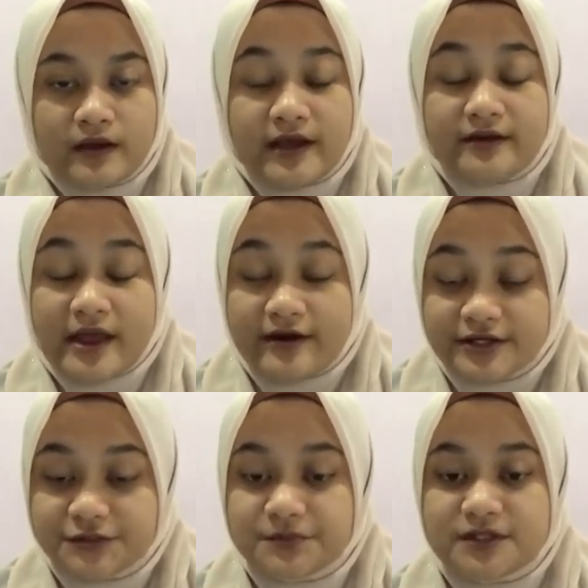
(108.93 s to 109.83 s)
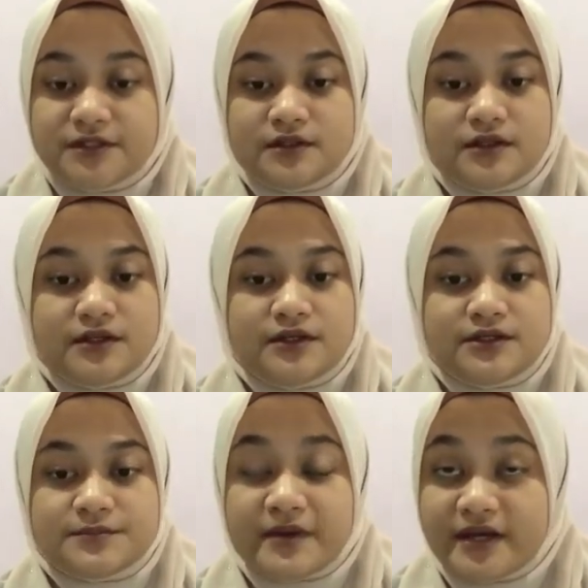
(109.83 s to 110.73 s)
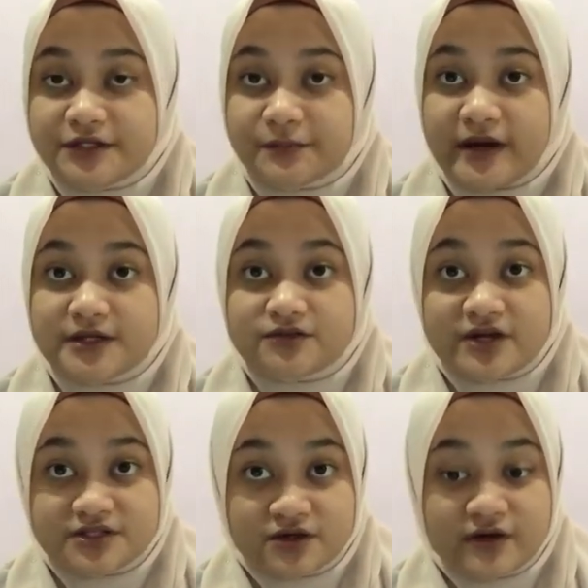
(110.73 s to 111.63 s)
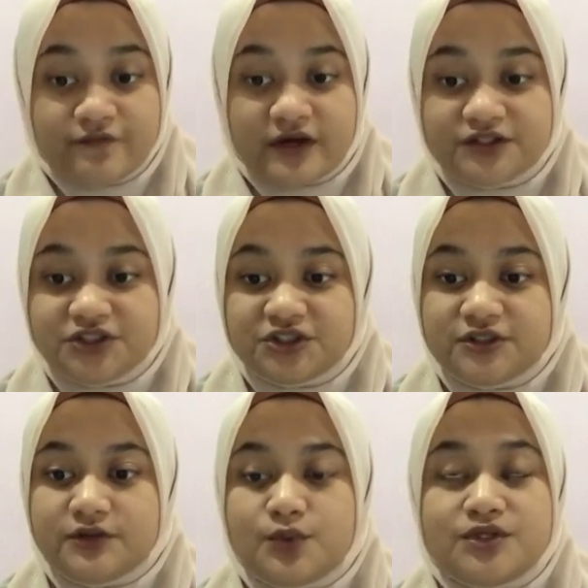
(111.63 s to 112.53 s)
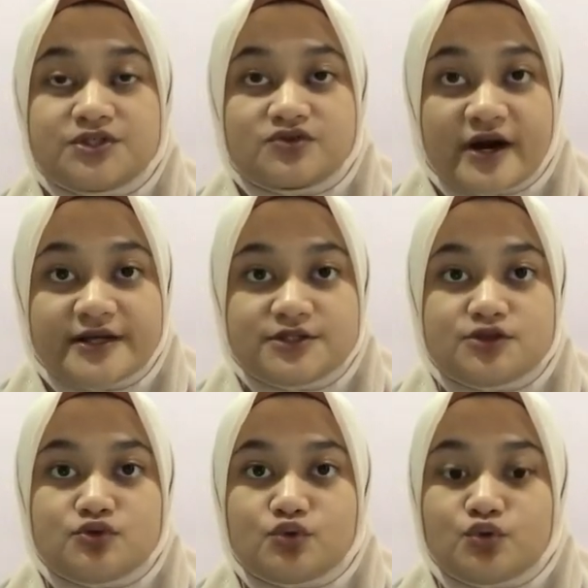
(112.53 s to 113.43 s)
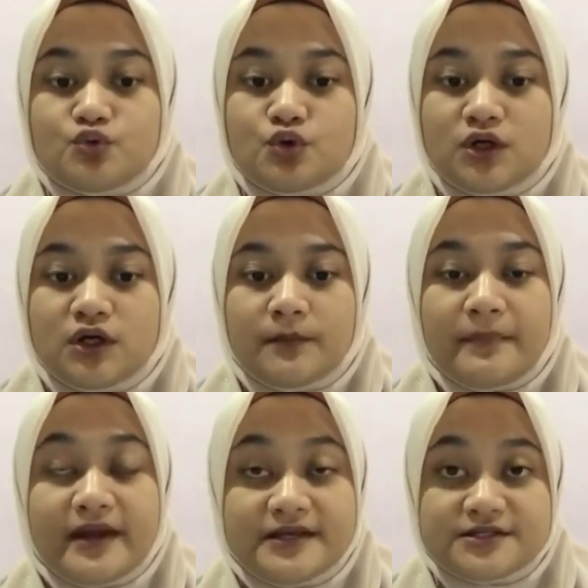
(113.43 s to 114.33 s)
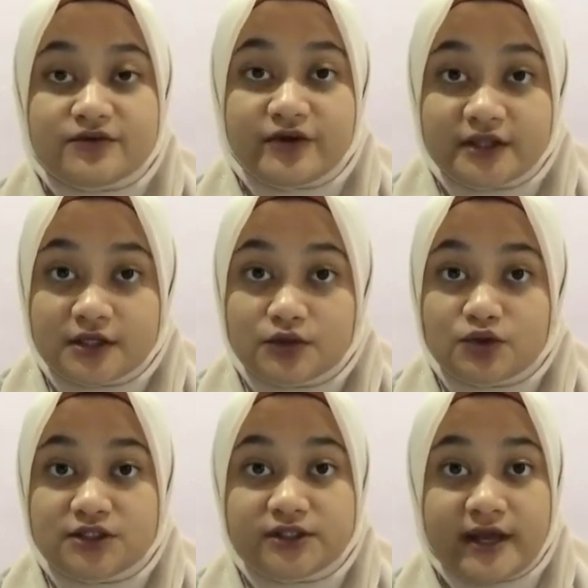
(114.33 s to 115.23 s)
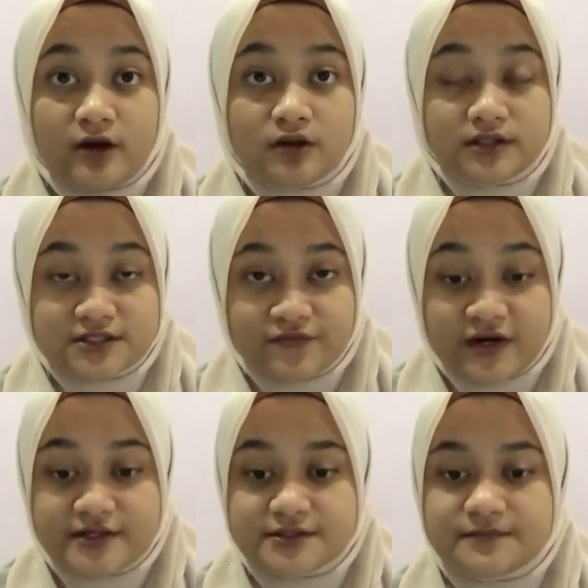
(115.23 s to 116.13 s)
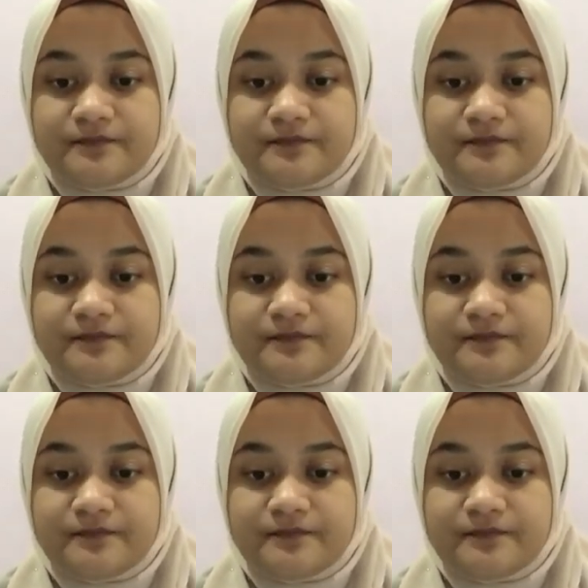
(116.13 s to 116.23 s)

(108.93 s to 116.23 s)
And the arrangement is managed by a treasury function which tries to balance the return to the shareholders' fund.